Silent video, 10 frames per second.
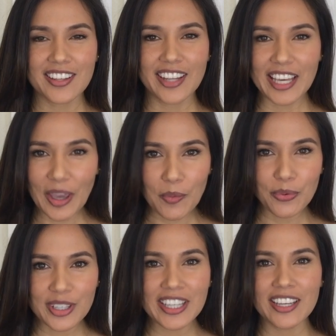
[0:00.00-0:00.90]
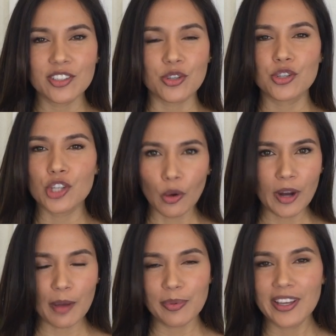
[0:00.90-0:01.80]
Like, really just show
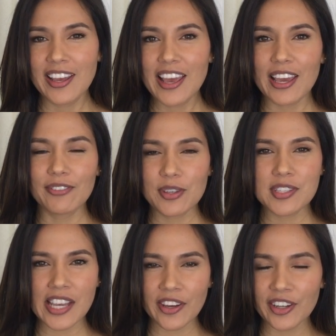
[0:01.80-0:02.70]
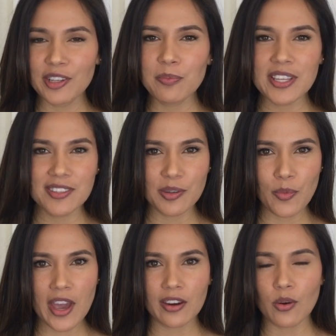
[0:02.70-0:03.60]
up. If you say you're going to be
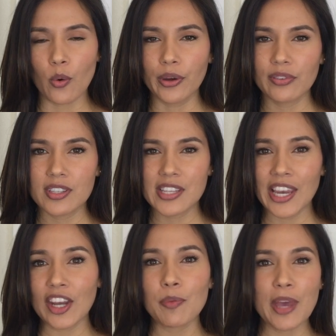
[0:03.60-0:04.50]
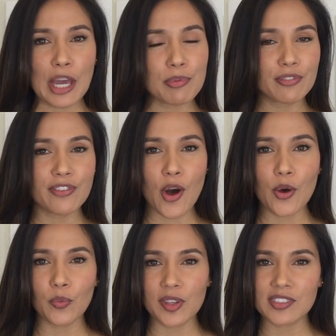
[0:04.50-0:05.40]
somewhere, or if you say you're going to pick up the
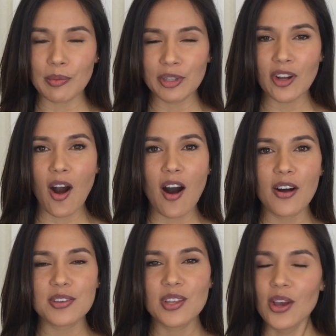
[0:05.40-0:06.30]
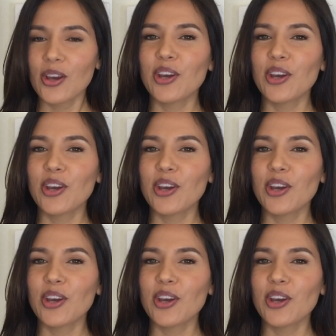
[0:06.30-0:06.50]
phone when someone calls,